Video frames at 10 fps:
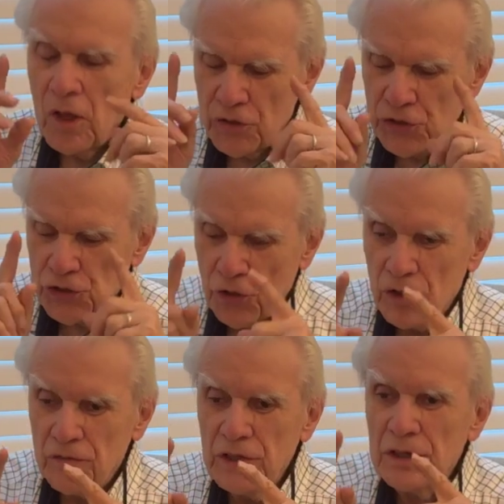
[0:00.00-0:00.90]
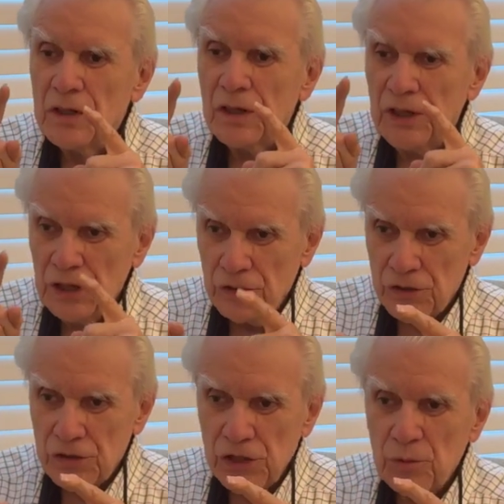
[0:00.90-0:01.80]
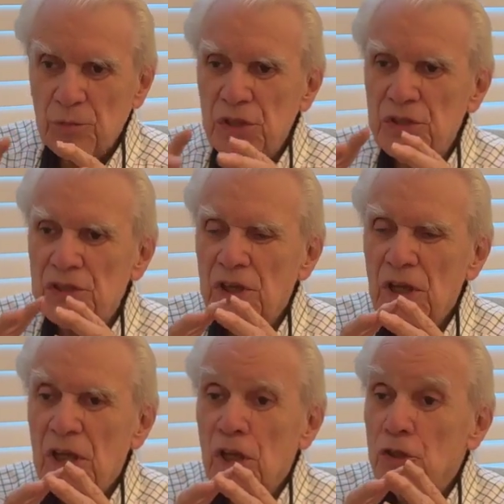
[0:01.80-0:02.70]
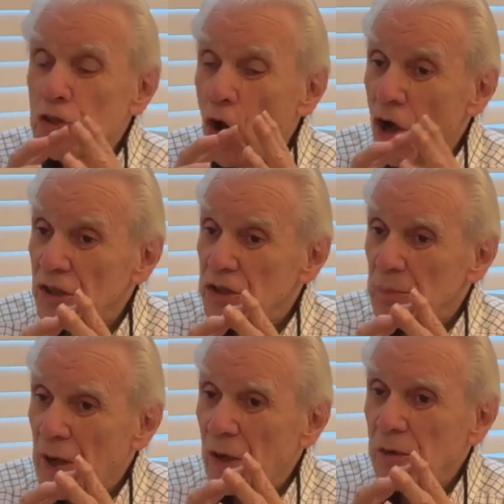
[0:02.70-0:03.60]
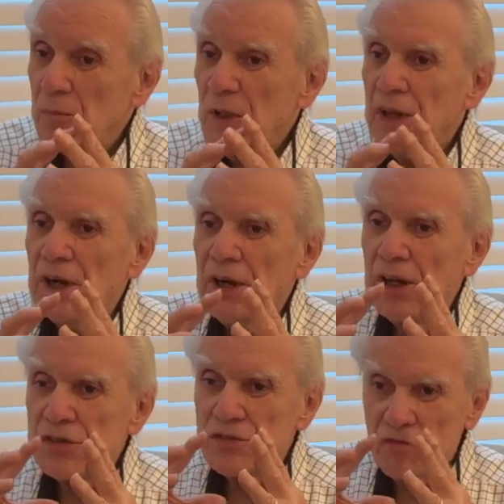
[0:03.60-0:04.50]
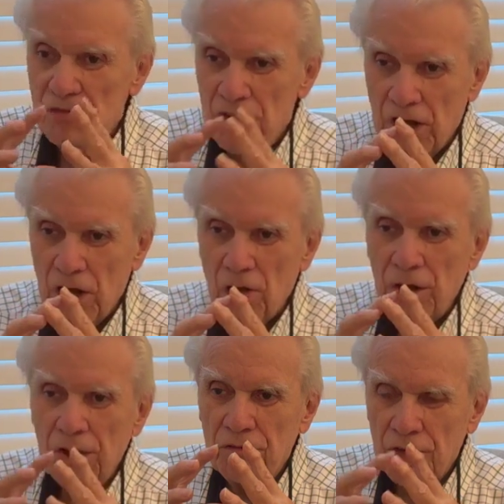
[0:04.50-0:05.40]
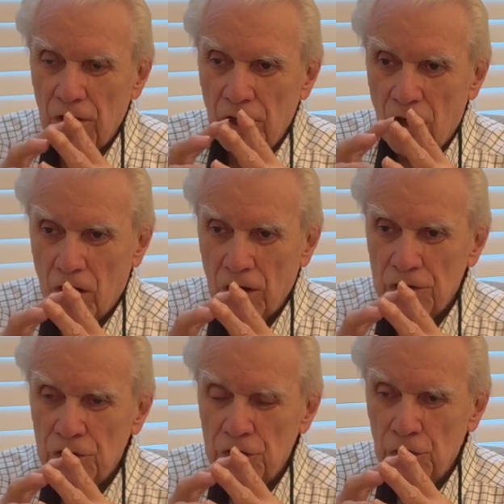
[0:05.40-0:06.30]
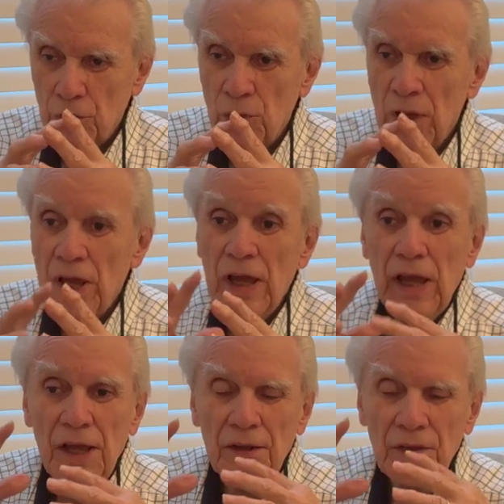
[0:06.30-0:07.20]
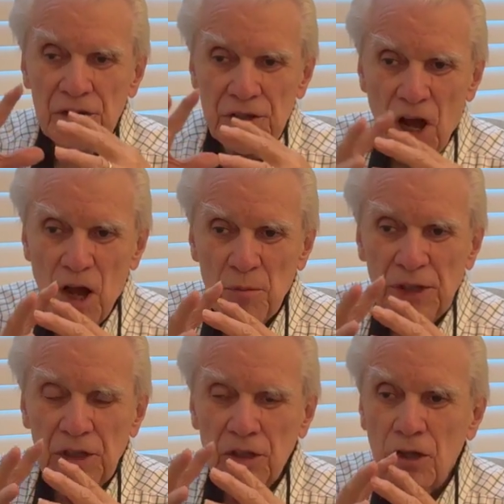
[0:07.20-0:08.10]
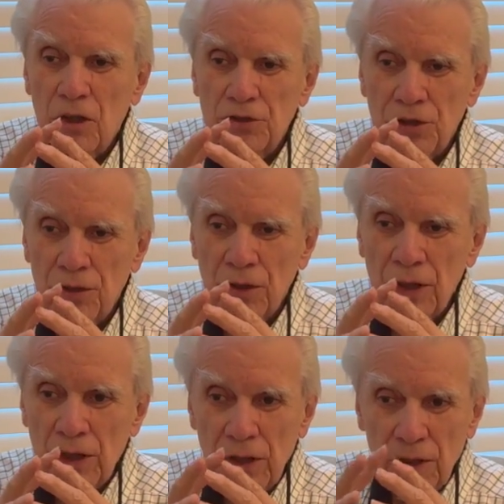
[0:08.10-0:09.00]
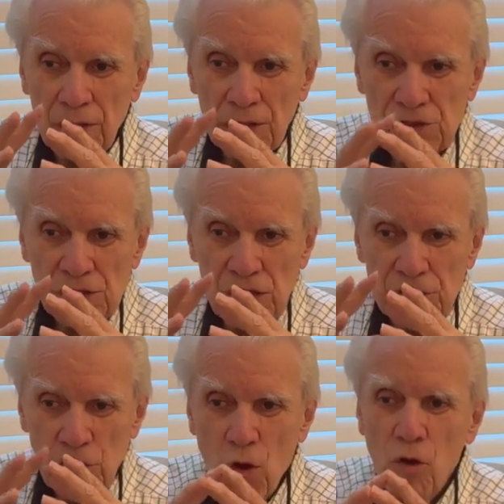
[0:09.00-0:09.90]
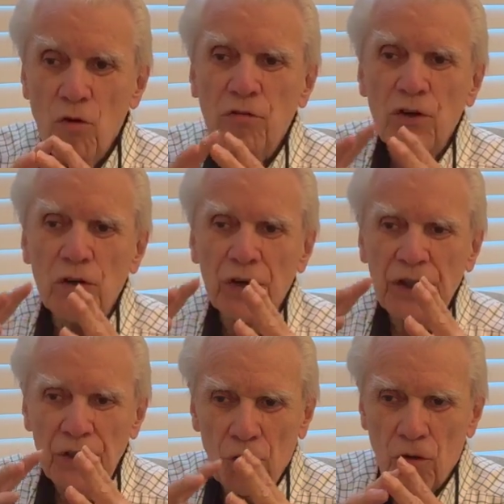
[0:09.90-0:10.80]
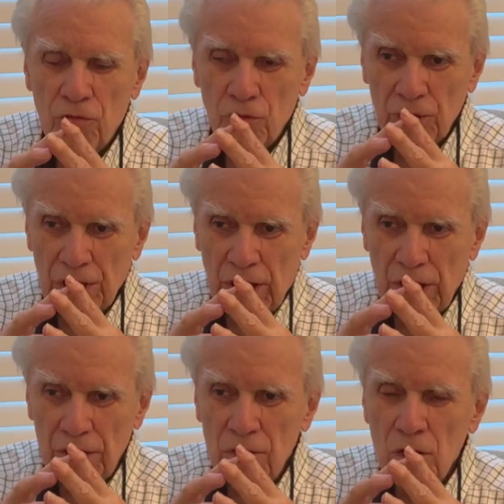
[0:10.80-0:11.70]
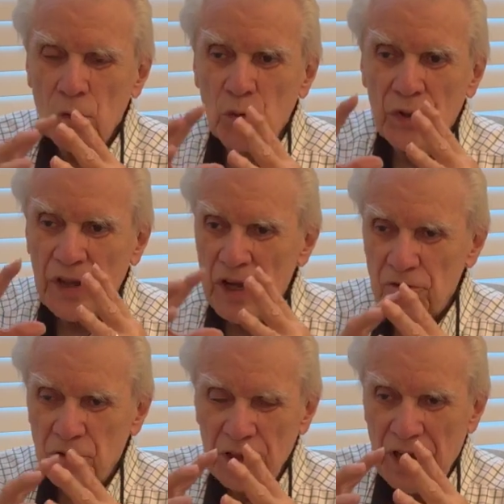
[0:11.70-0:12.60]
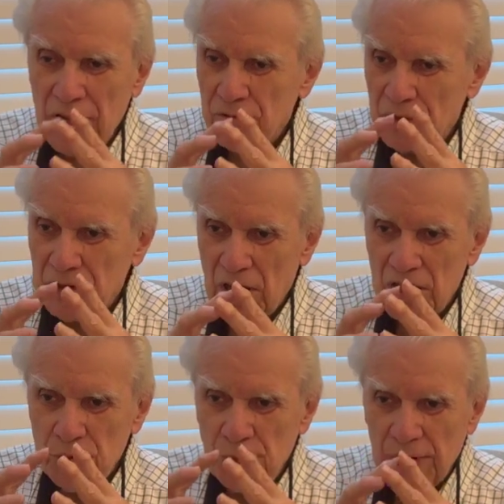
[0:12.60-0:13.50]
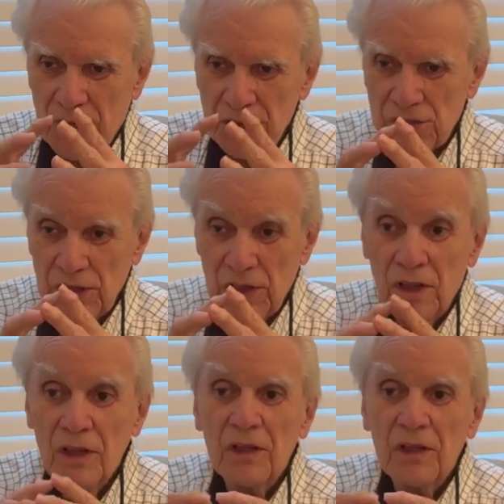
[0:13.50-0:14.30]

Servant leadership is talked about, but it is very, very hard to do in the dominant culture that says over and over again with every advertisement I see,